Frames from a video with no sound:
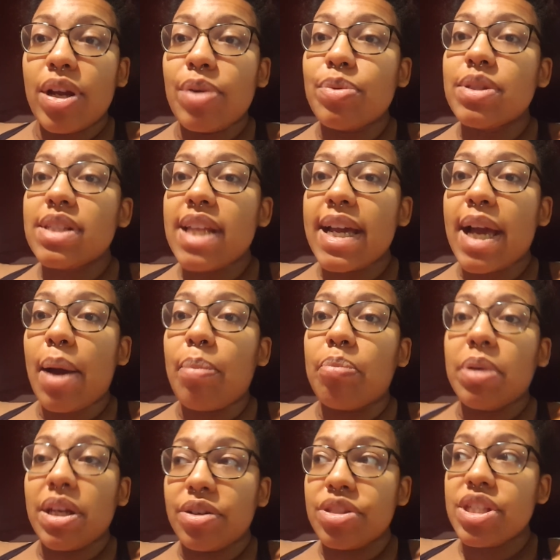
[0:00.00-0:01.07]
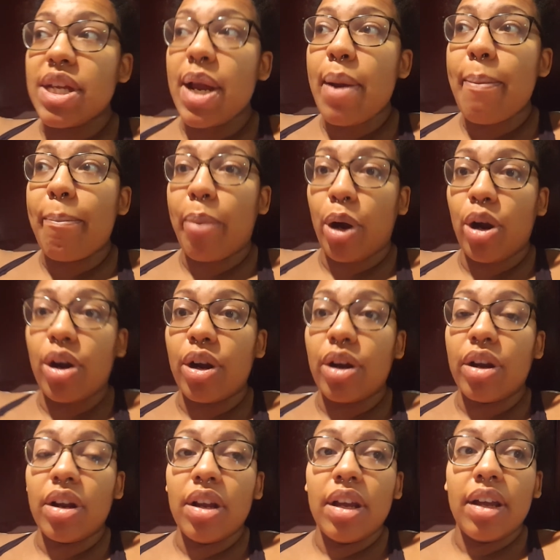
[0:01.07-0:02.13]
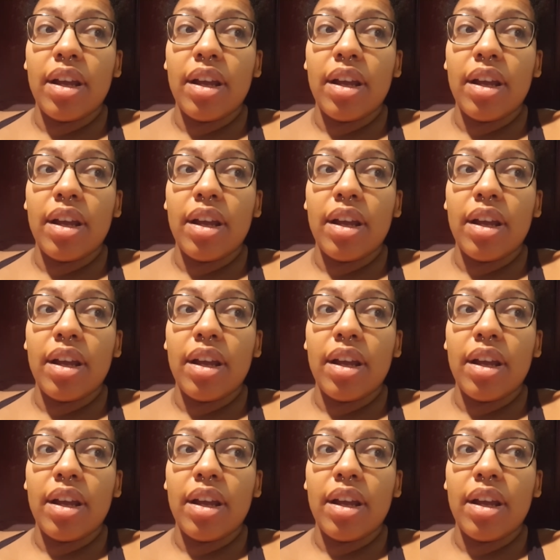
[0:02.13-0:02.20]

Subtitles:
It was like a piercing burn.